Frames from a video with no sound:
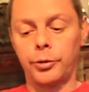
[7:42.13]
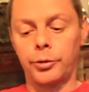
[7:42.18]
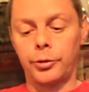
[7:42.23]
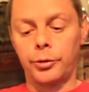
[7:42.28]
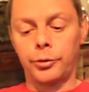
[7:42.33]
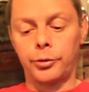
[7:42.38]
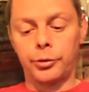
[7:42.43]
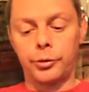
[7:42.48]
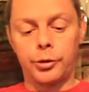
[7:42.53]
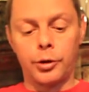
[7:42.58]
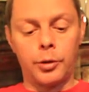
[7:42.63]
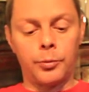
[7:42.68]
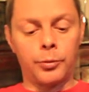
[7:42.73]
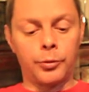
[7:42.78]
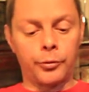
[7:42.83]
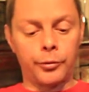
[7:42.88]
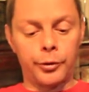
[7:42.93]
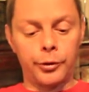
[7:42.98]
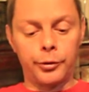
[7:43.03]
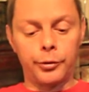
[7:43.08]
There's a couple
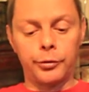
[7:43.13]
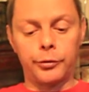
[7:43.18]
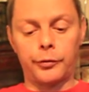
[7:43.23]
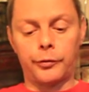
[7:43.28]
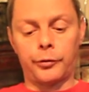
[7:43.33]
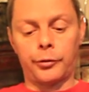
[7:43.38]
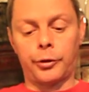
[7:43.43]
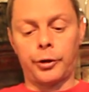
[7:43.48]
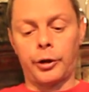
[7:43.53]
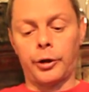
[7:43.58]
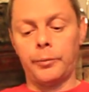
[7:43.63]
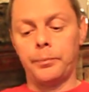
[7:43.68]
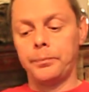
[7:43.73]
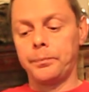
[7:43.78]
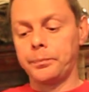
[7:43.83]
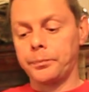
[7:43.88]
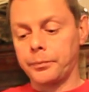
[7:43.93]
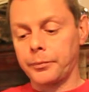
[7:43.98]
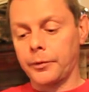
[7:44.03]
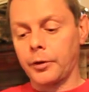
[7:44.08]
reasons for that.
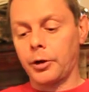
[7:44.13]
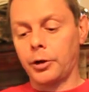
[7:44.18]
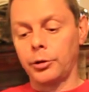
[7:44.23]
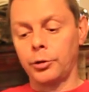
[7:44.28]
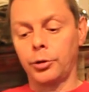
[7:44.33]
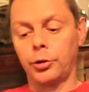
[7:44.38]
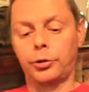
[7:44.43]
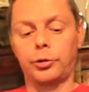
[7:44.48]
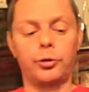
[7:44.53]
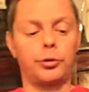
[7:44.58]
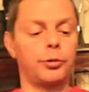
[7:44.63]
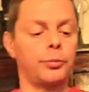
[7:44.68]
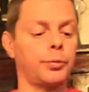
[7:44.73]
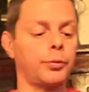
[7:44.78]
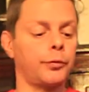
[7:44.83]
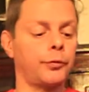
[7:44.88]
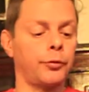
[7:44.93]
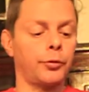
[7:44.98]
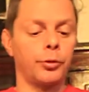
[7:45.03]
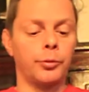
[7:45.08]
I looked at the
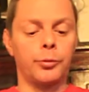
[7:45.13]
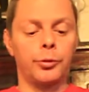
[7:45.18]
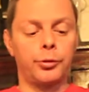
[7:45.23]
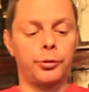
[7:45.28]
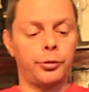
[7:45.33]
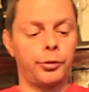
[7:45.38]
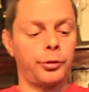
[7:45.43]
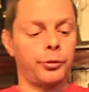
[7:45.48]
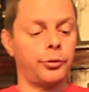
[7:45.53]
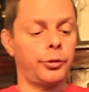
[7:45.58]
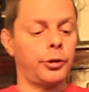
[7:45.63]
Performance Center.